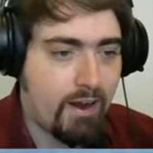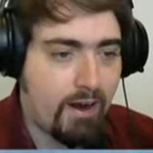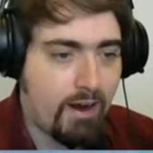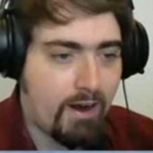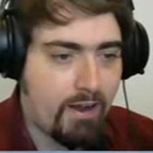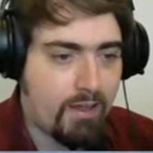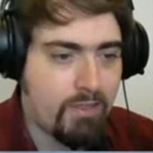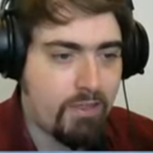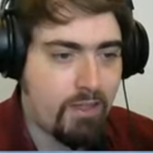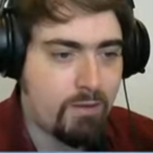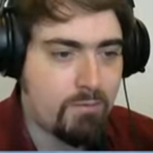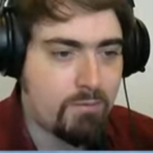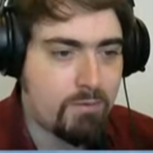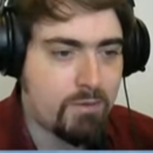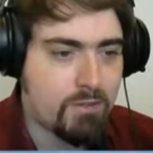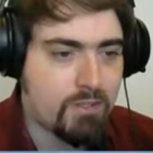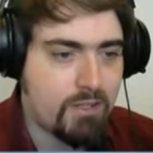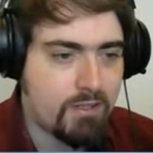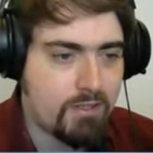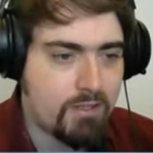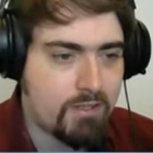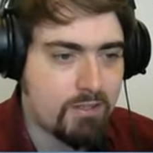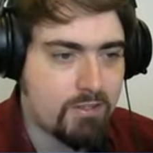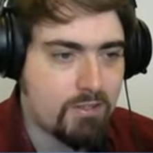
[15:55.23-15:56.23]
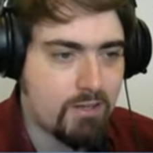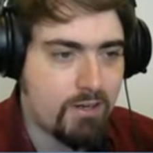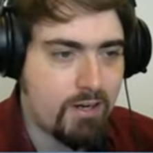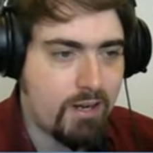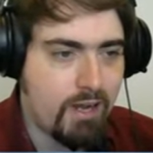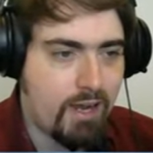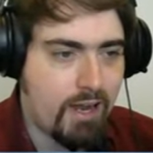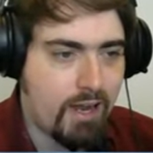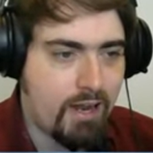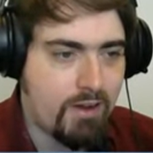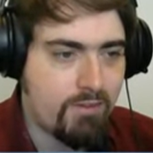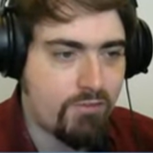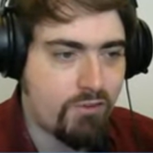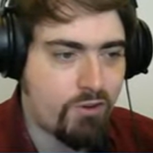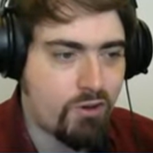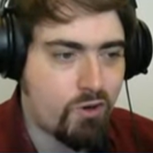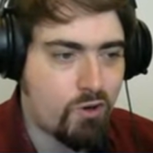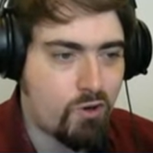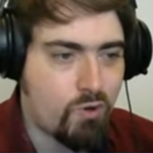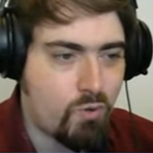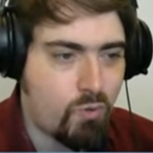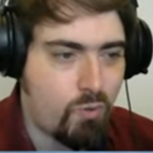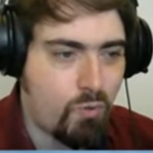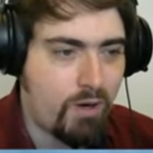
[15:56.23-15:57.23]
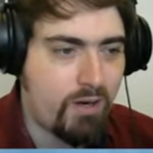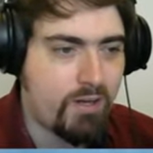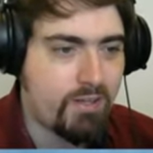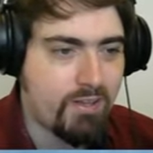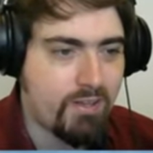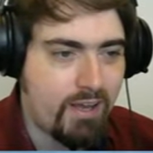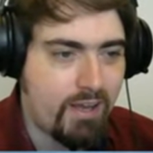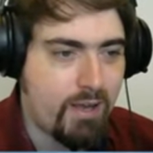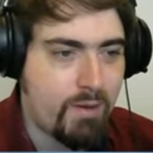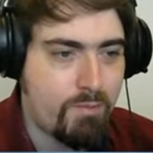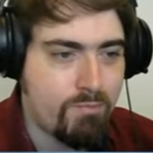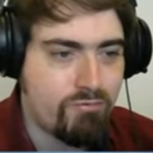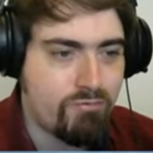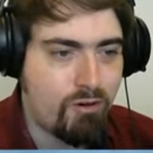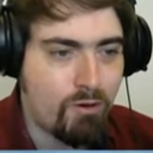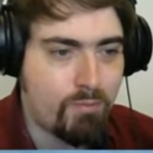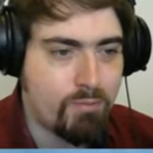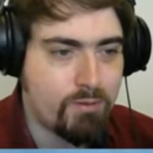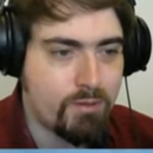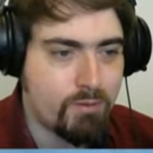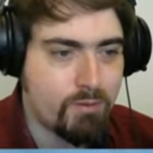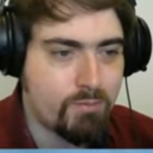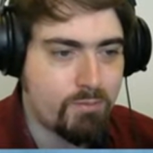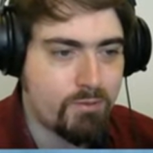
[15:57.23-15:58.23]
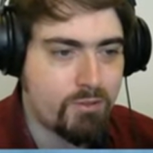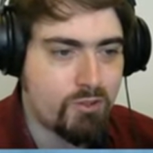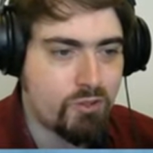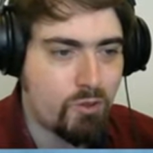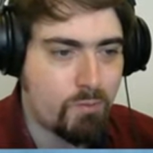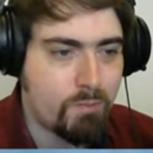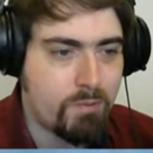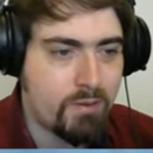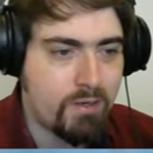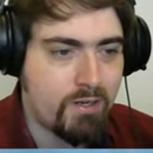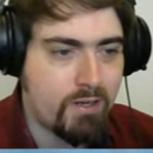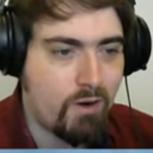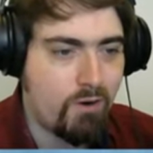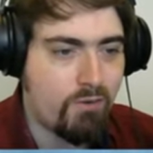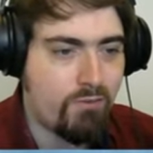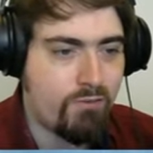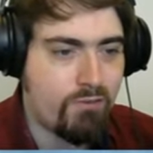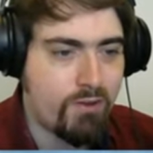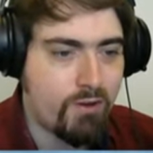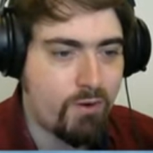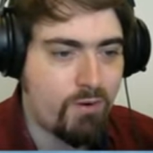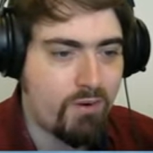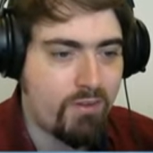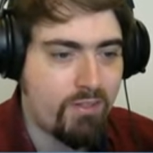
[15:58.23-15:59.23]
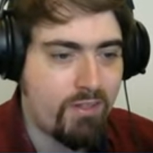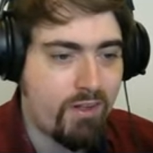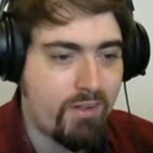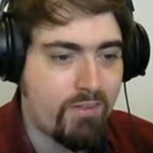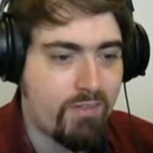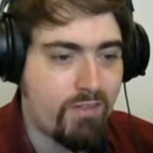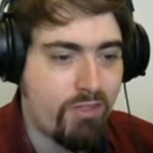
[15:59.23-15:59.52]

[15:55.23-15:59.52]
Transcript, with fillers: and that means that he's going to have quite a problem stopping no fewer than